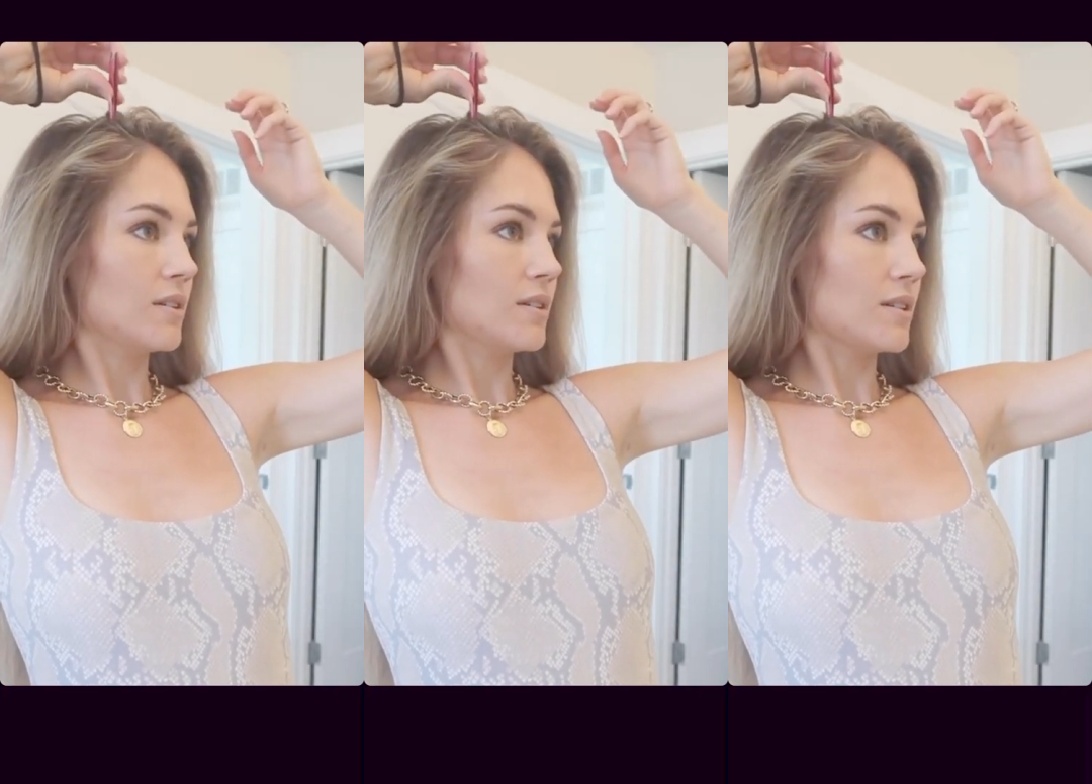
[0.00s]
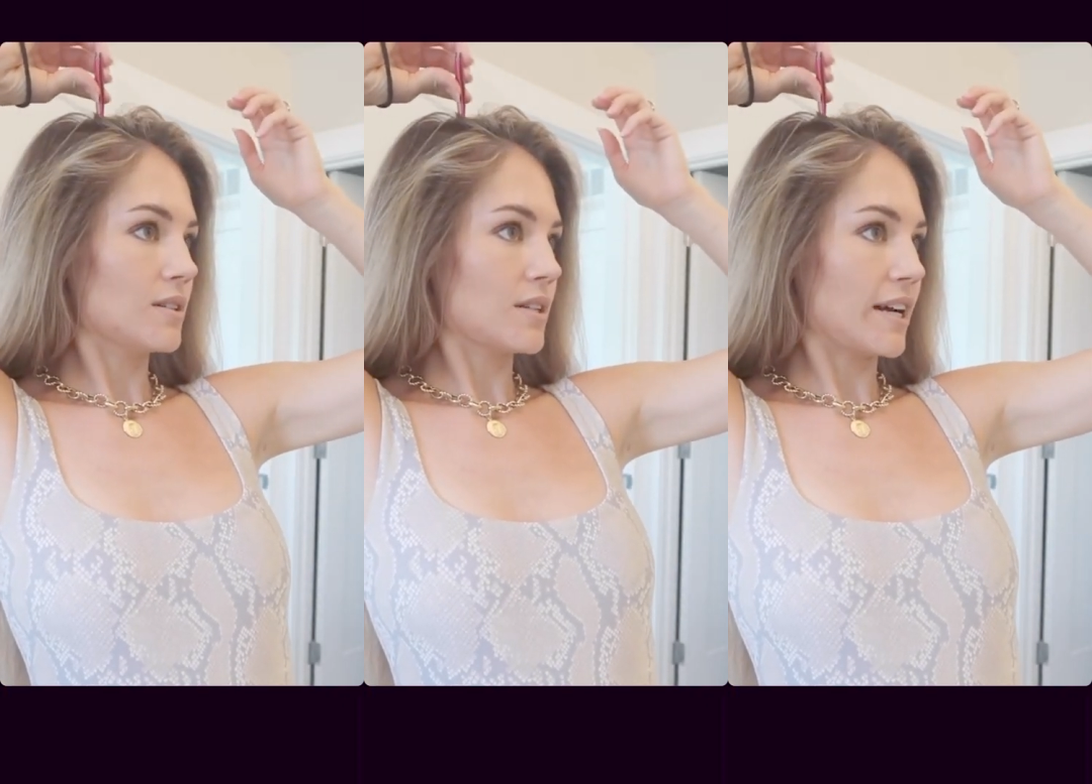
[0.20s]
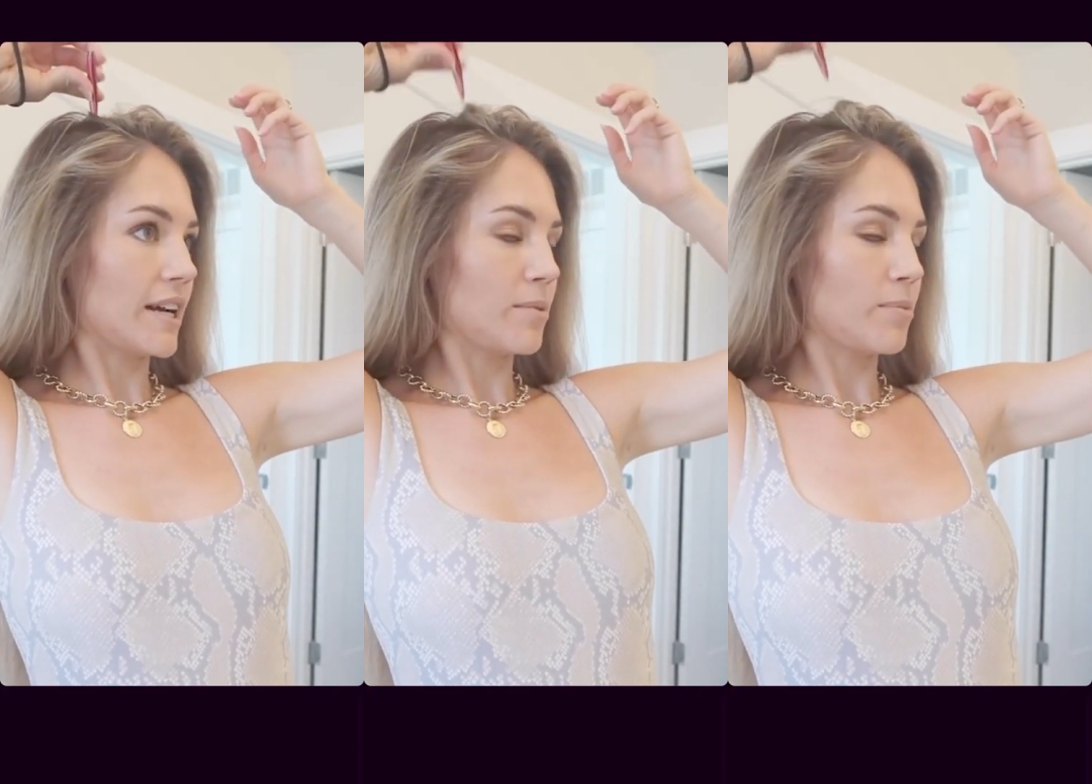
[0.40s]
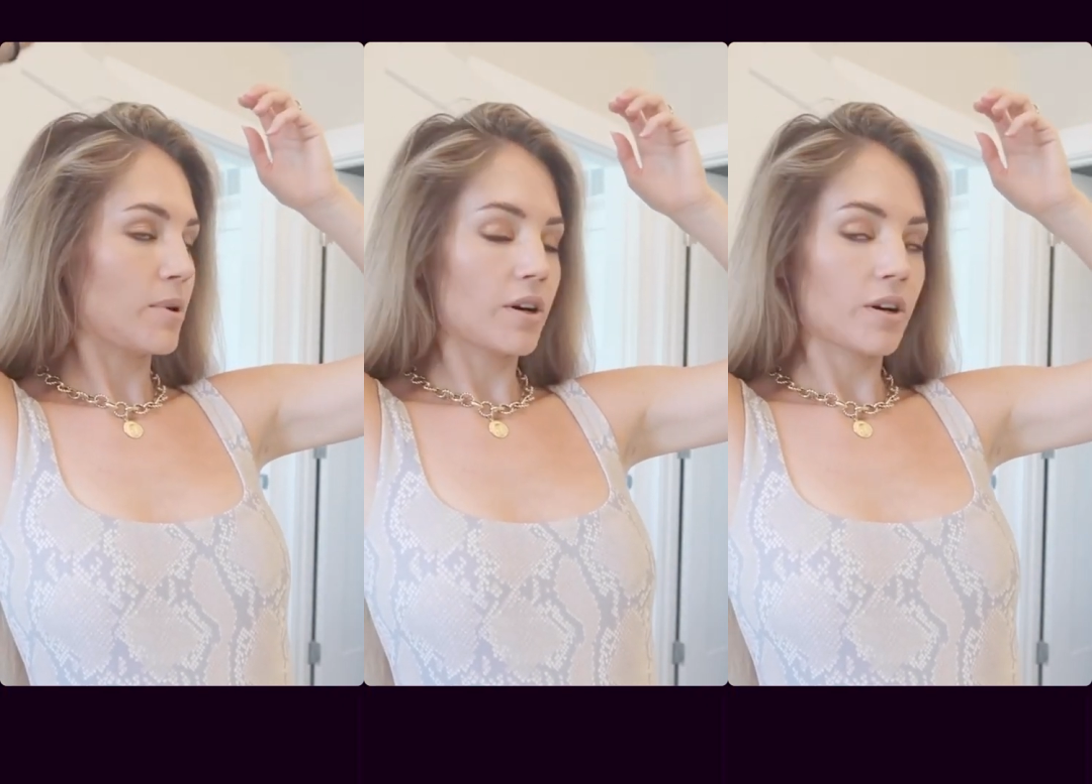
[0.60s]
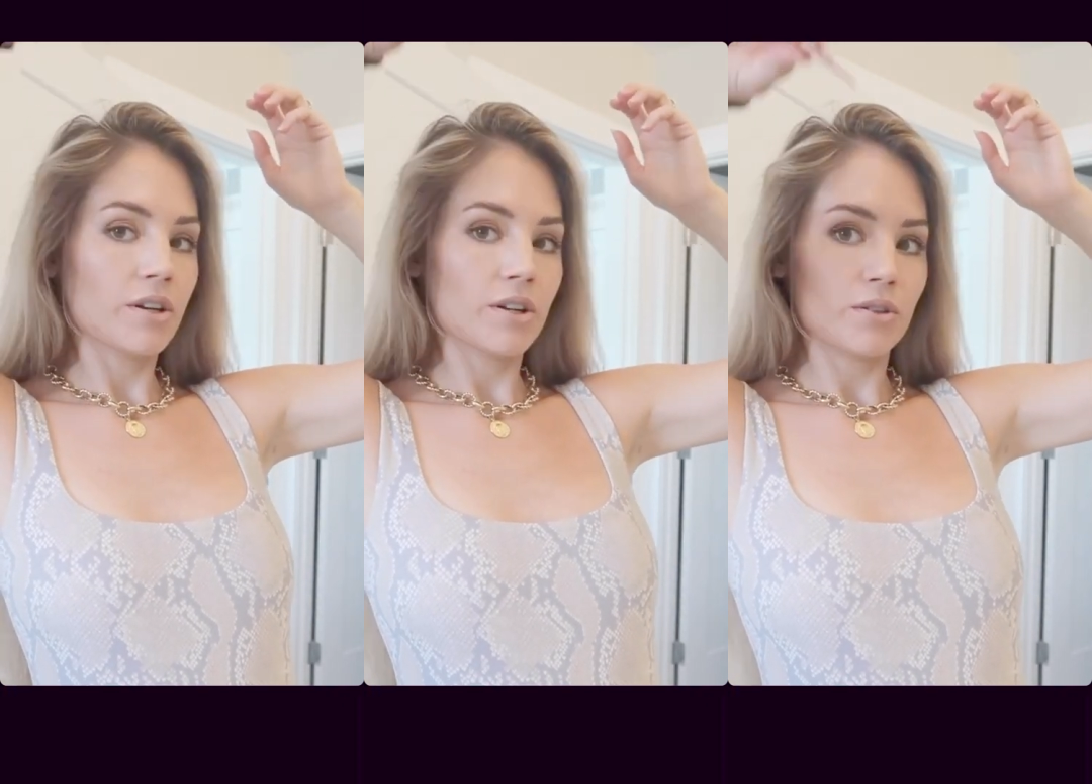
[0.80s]
side
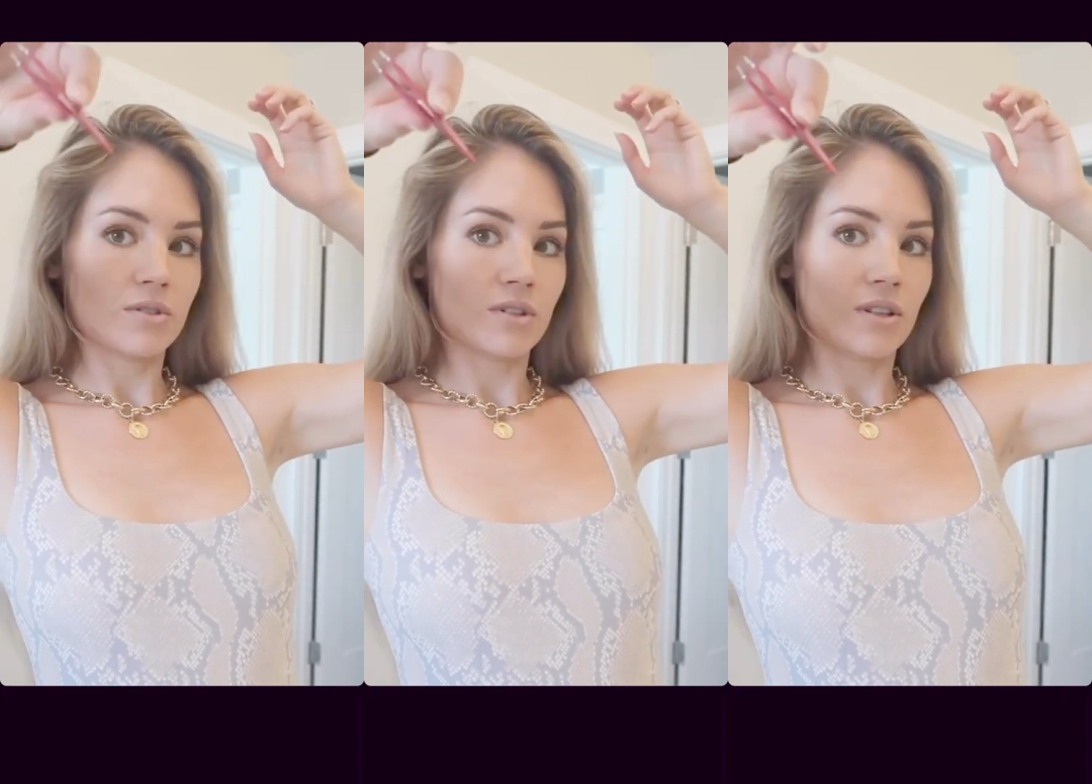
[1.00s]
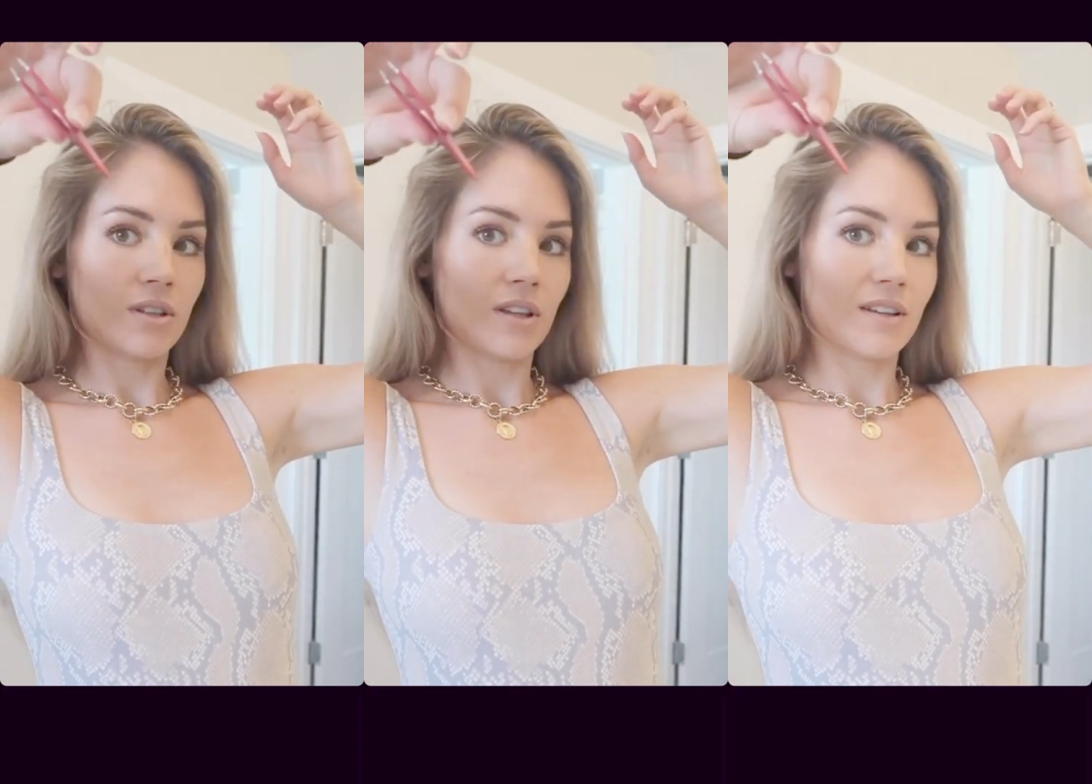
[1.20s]
part using the